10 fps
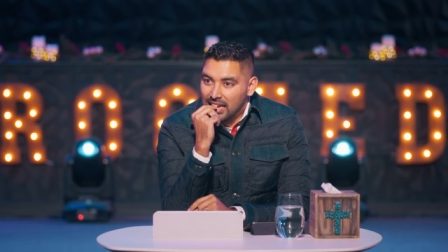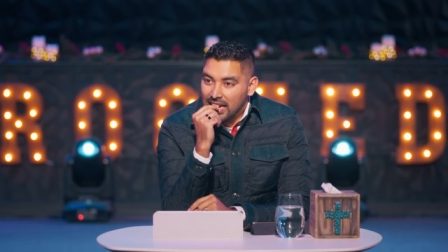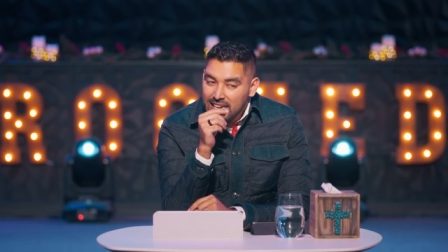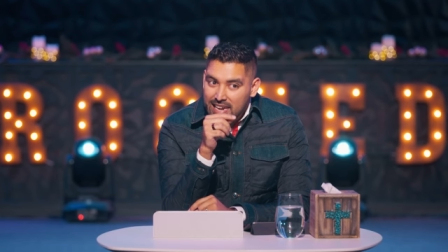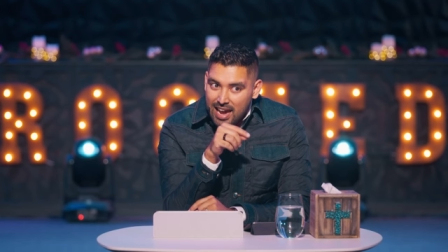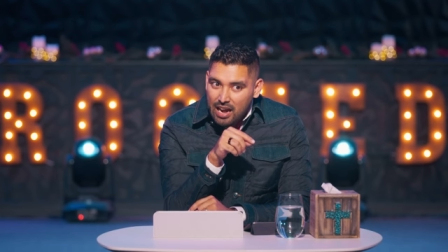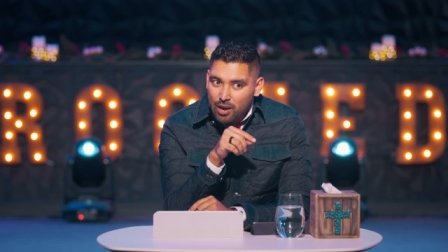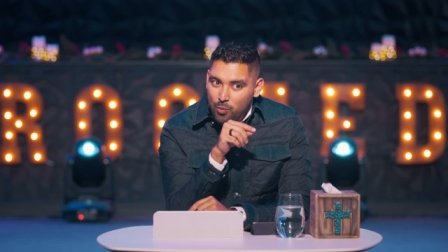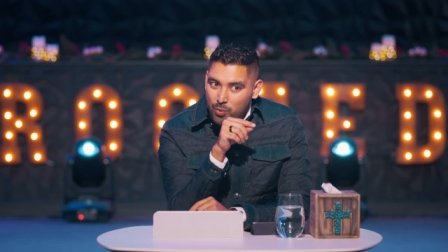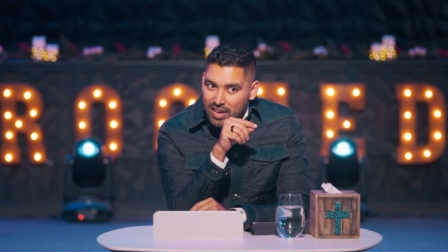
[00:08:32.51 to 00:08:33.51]
and
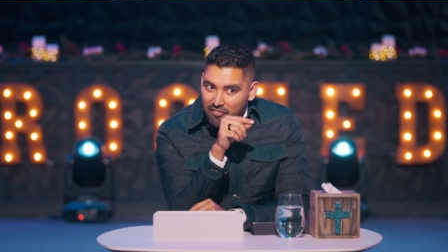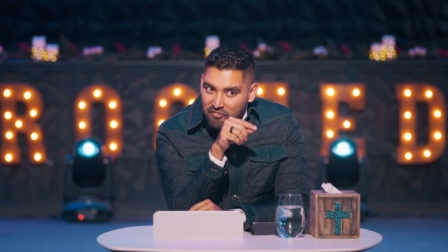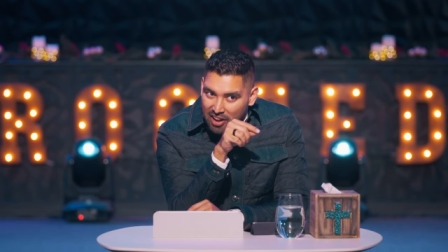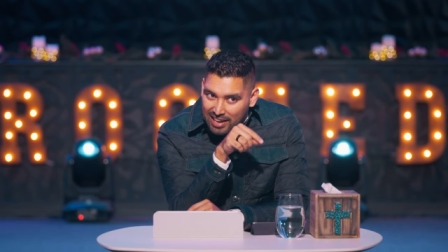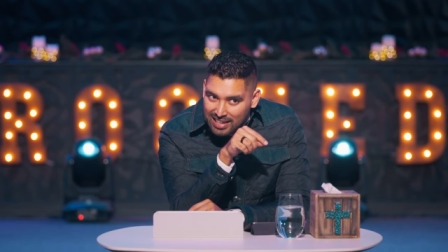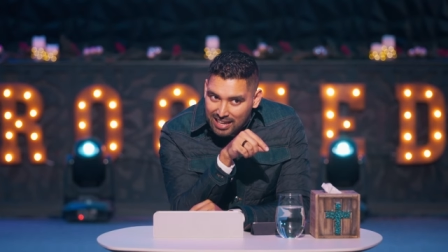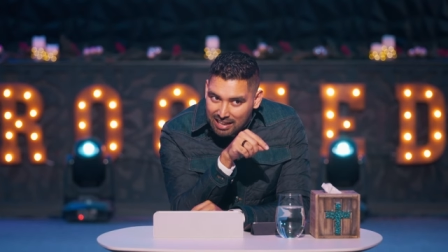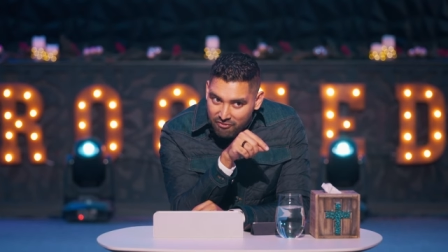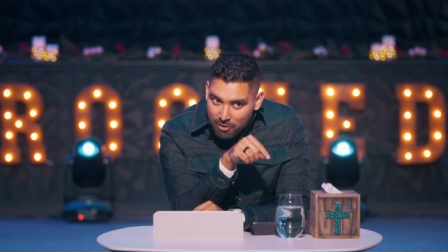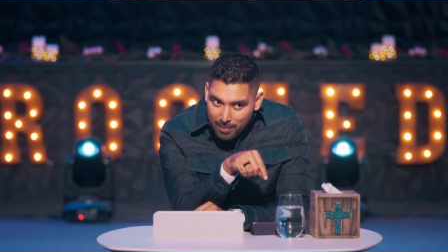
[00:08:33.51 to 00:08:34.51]
now we are finding
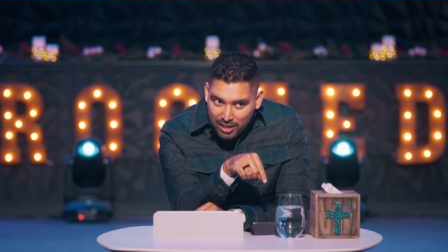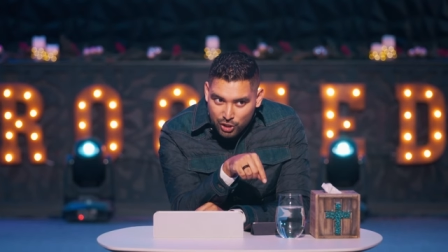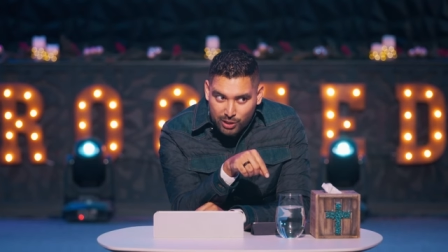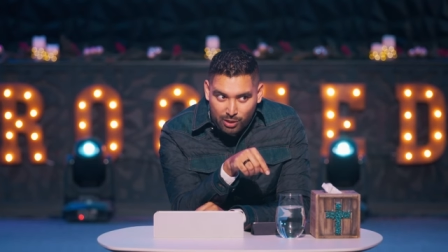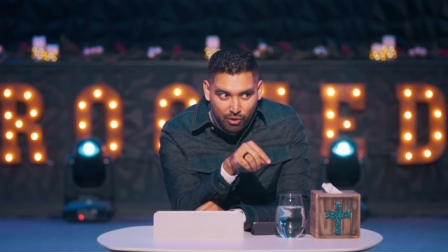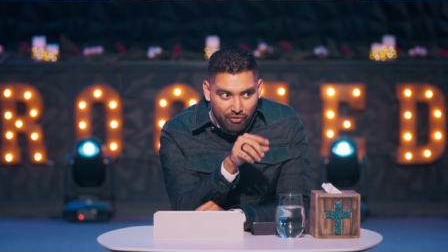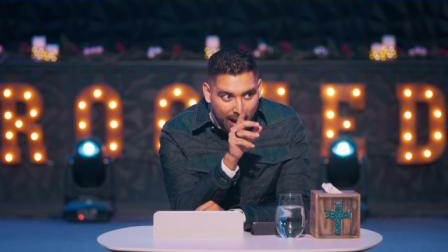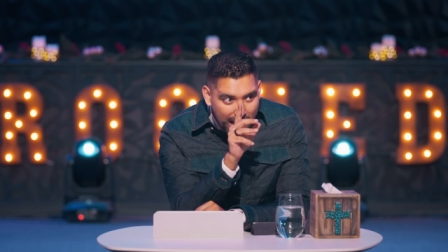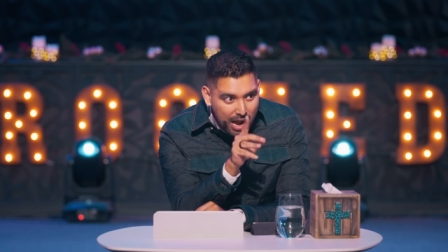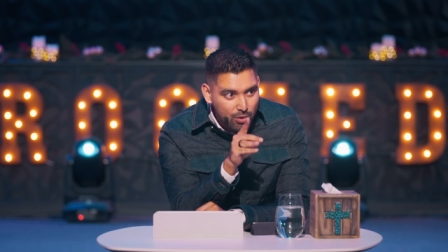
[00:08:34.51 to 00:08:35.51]
information of
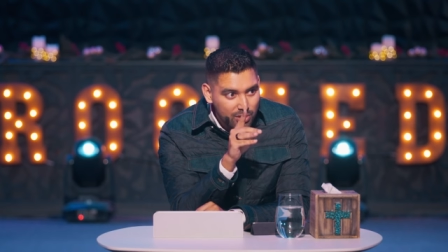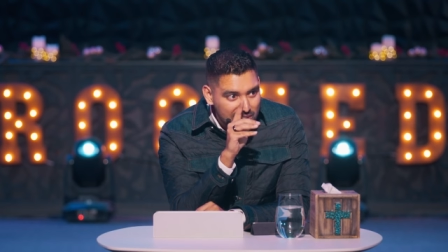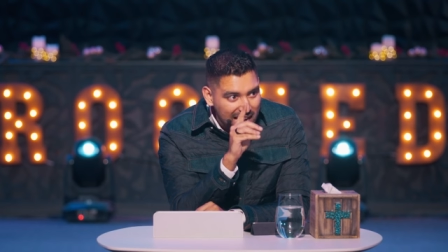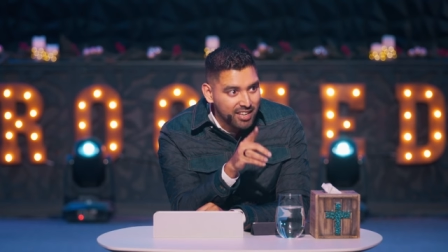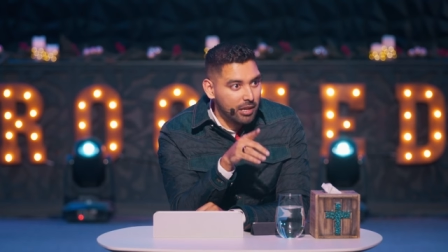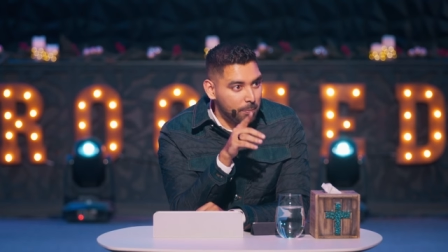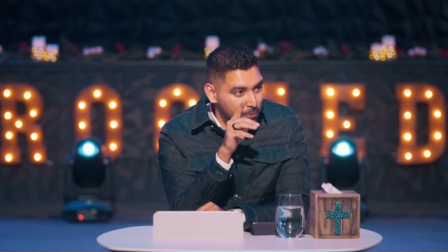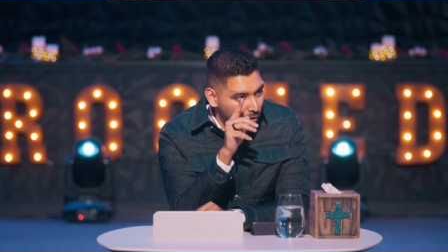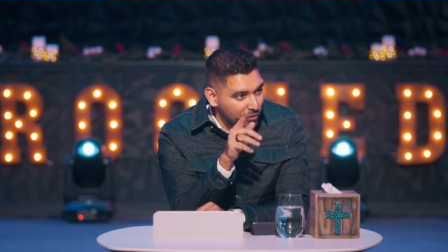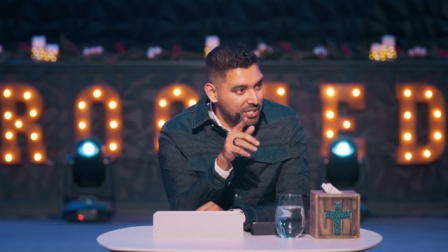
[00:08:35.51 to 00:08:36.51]
how Daniel
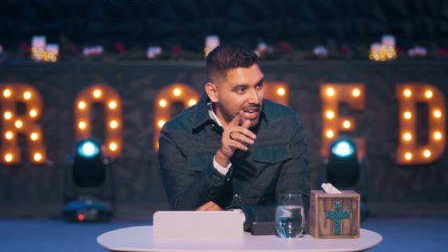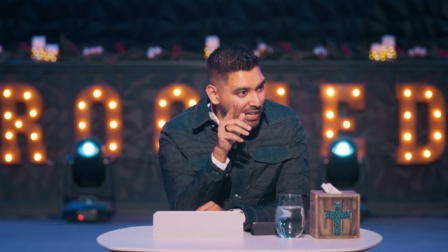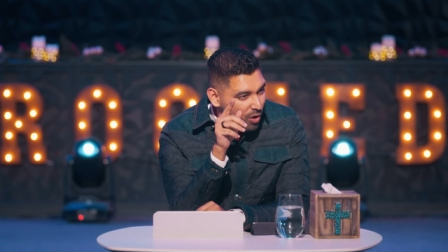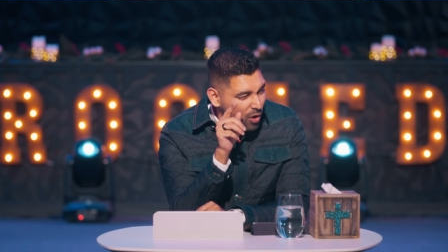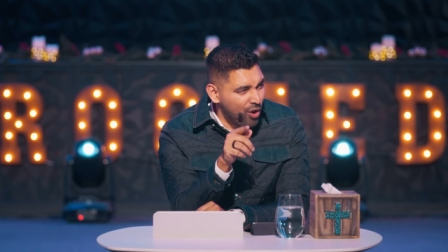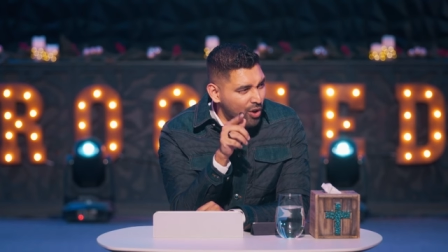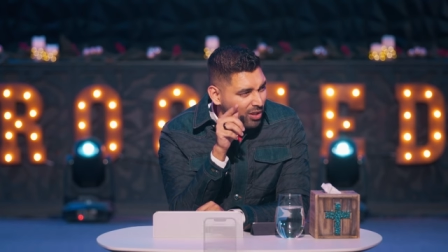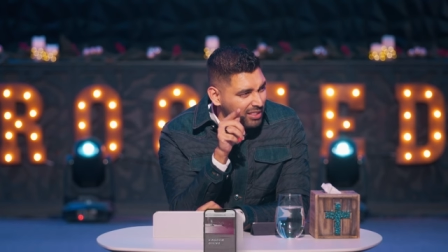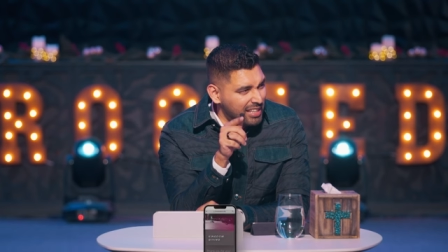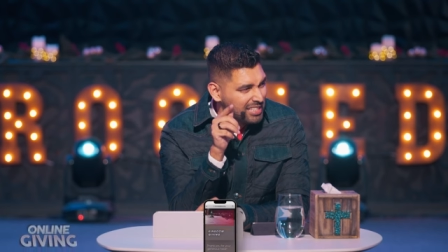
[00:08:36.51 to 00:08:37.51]
prophesied
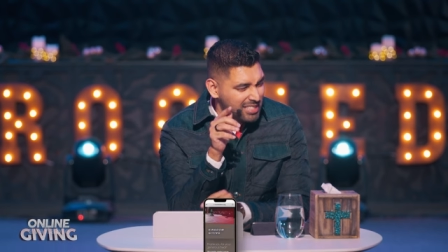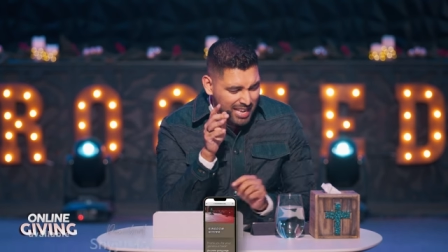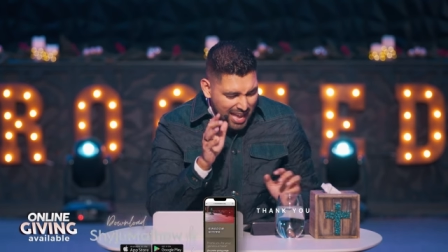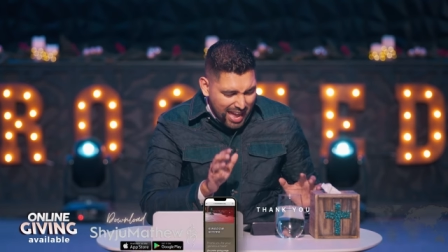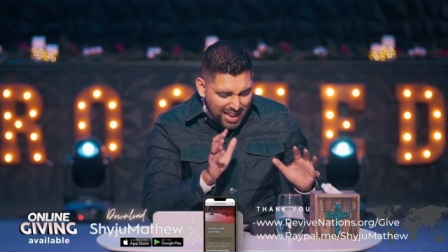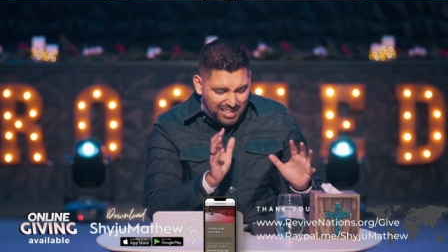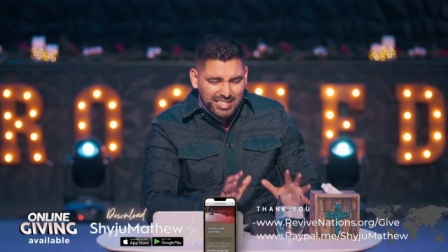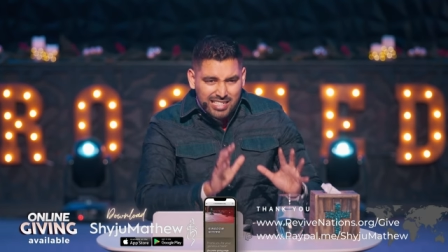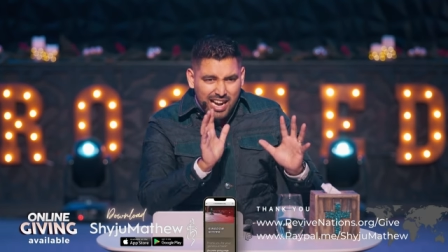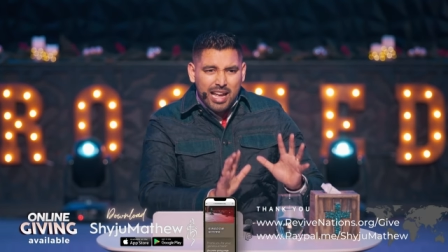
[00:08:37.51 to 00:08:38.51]
all these
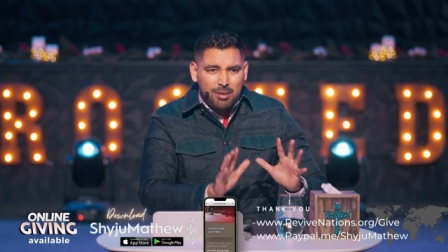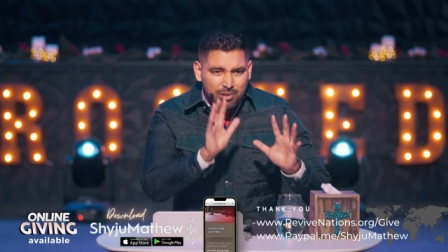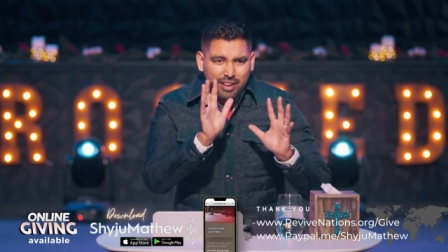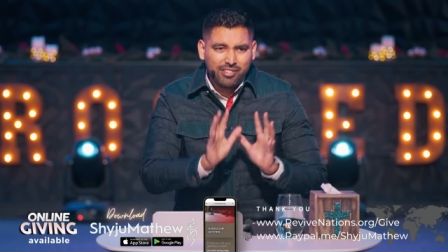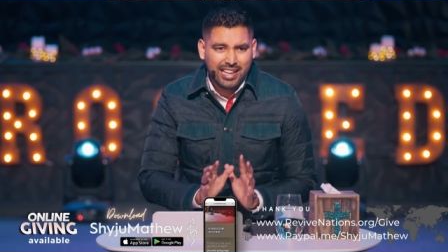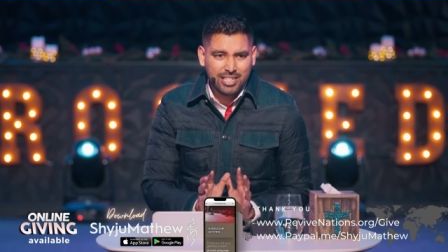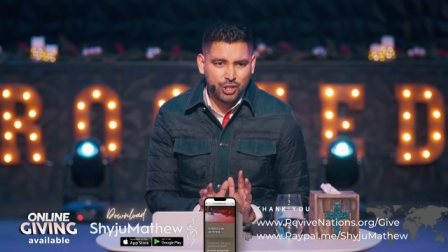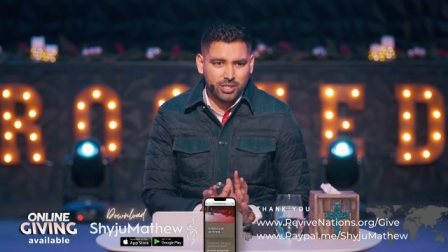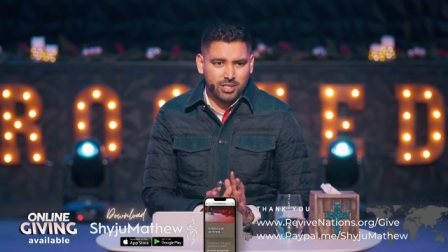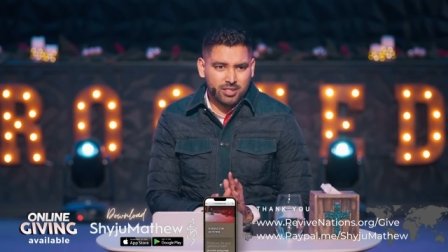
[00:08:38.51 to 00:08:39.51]
end time
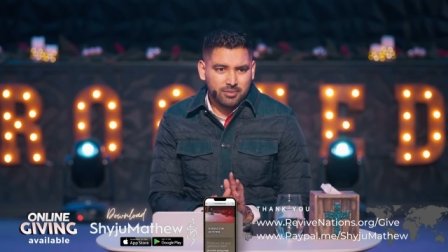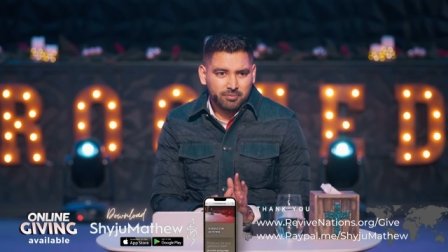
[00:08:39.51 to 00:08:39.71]
revelations